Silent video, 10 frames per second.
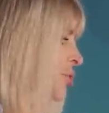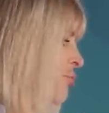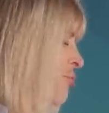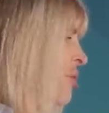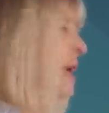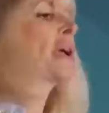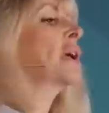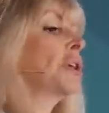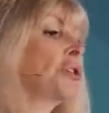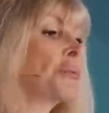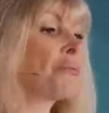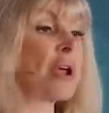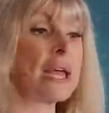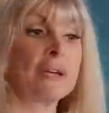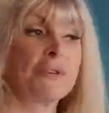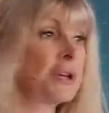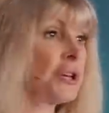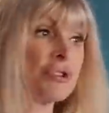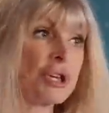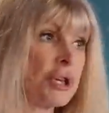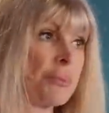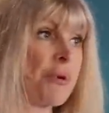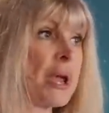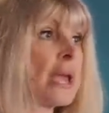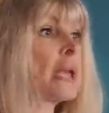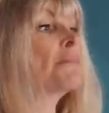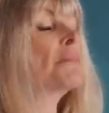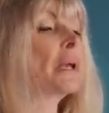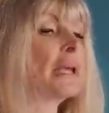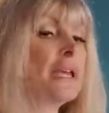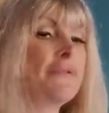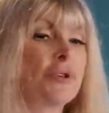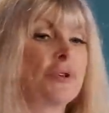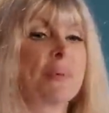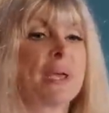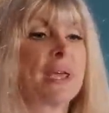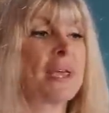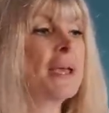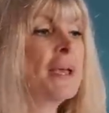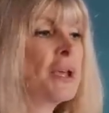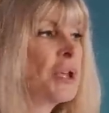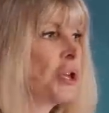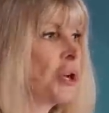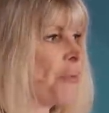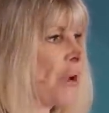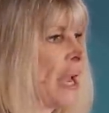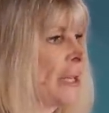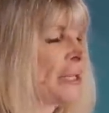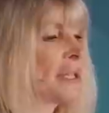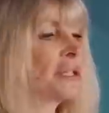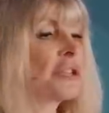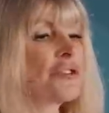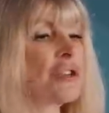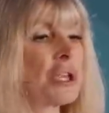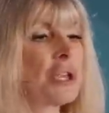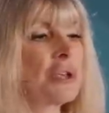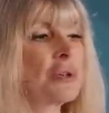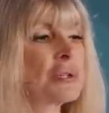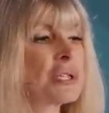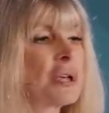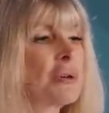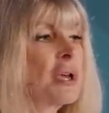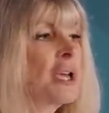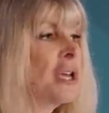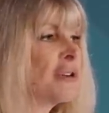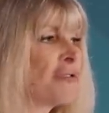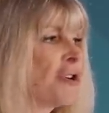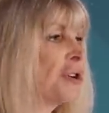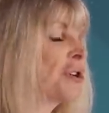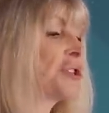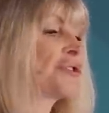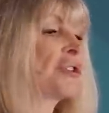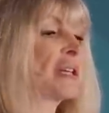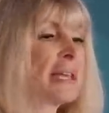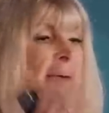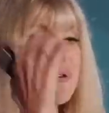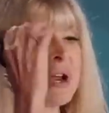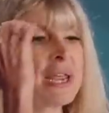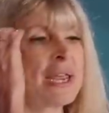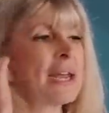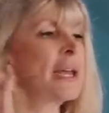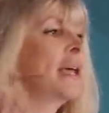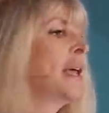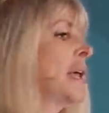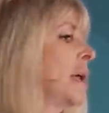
trick your brain. If you don't trick your brain, believe you me, your brain is going to trick you. So rockers trick their brain.